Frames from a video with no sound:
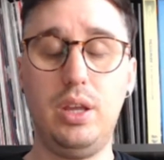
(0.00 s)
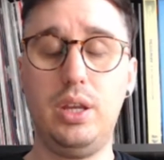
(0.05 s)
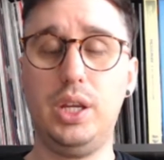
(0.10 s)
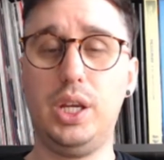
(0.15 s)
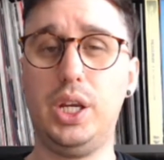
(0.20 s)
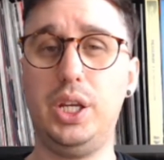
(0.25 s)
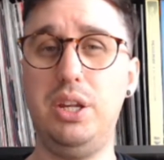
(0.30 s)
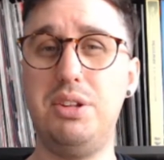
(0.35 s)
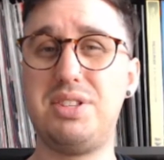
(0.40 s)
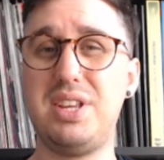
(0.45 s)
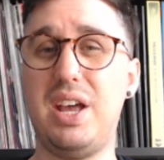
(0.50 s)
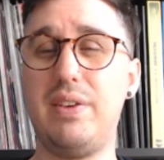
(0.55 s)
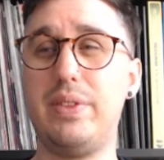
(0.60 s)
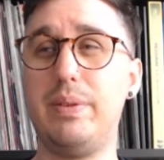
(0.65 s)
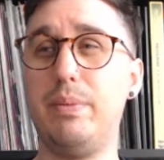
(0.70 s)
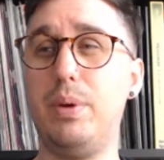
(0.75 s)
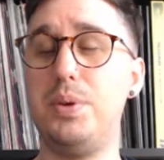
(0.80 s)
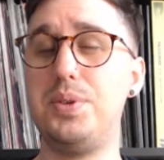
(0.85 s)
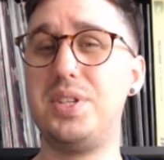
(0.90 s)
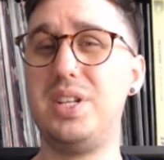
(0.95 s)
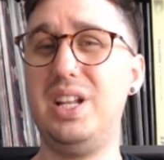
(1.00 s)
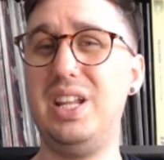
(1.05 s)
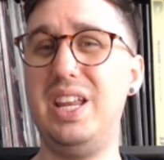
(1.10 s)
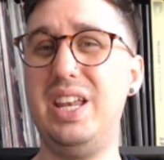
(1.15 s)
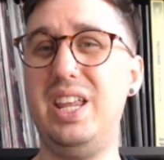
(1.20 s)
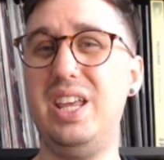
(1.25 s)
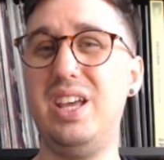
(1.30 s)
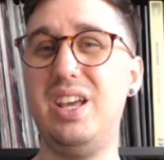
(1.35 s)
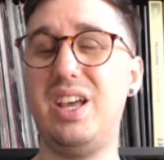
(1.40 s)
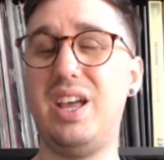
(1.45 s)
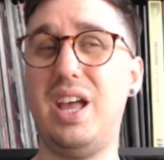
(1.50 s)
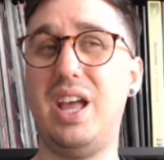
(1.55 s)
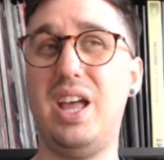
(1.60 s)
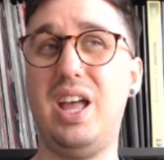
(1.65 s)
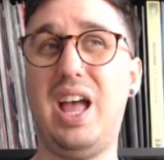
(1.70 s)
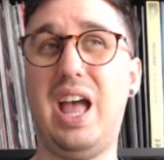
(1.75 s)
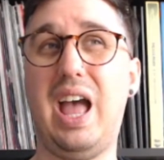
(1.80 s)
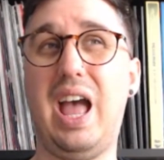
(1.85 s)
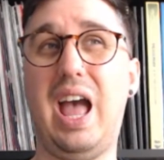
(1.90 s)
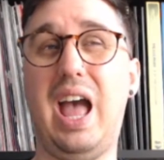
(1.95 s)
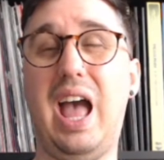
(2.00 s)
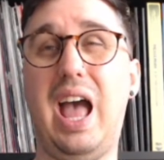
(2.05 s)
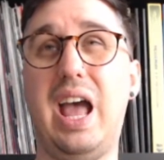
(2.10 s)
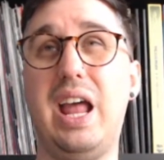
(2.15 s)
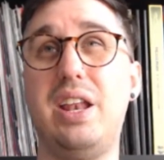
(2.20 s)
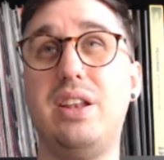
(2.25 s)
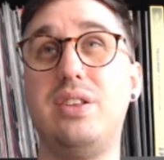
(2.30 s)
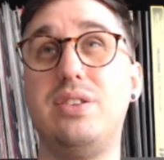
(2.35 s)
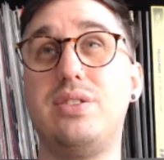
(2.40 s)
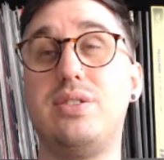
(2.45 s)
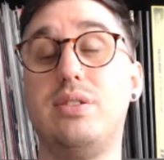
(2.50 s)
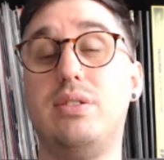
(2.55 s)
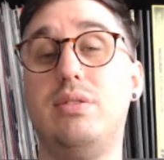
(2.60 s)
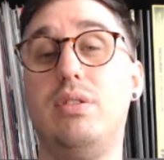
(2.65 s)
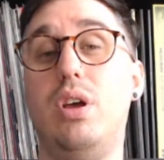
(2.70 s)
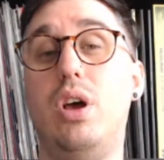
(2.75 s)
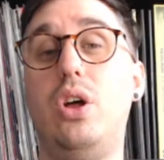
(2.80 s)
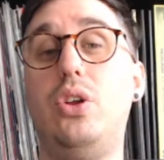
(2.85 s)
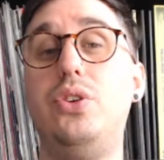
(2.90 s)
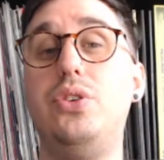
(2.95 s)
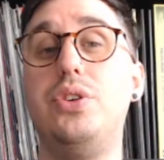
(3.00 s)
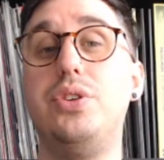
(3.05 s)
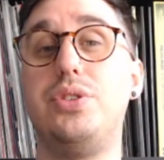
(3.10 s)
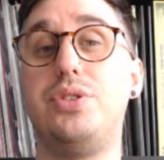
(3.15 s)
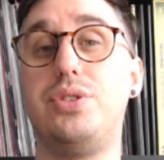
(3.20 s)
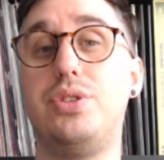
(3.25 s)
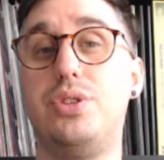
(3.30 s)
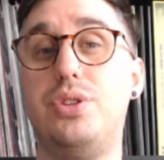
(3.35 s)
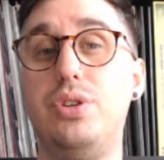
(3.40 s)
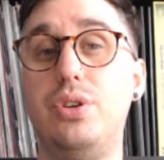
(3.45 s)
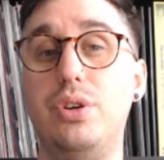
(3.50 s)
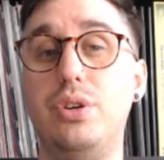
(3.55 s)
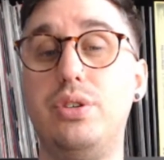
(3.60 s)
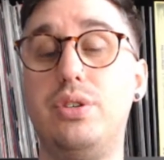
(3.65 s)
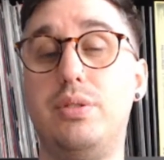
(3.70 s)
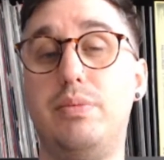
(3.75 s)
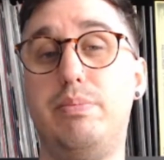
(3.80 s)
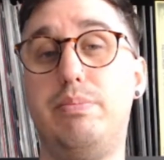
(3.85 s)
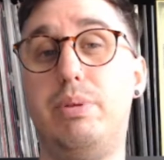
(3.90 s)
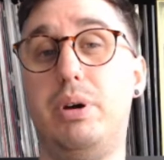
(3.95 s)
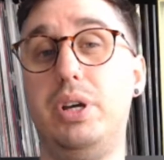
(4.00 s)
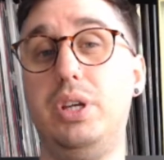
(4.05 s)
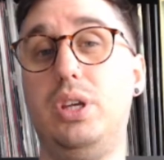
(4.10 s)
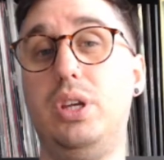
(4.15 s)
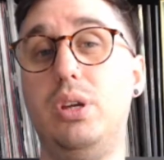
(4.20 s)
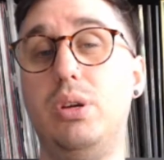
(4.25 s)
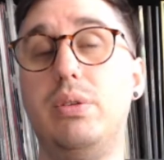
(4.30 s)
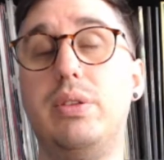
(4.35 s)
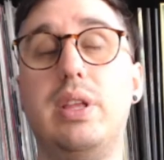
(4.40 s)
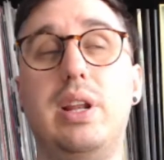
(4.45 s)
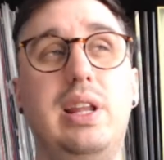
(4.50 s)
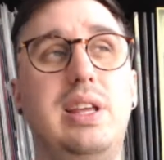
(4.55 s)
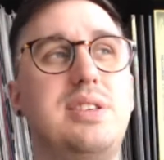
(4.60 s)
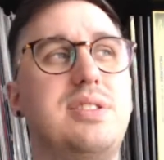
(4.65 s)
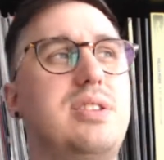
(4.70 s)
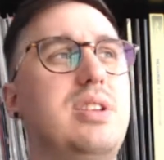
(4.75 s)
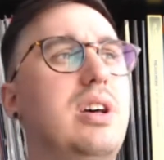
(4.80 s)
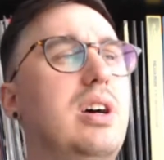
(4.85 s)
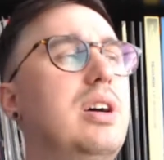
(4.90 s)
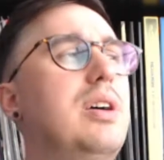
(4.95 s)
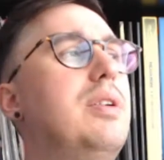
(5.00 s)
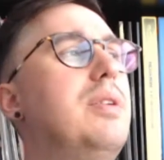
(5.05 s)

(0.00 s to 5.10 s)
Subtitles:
You need to have the most linear and understood by you, the listener,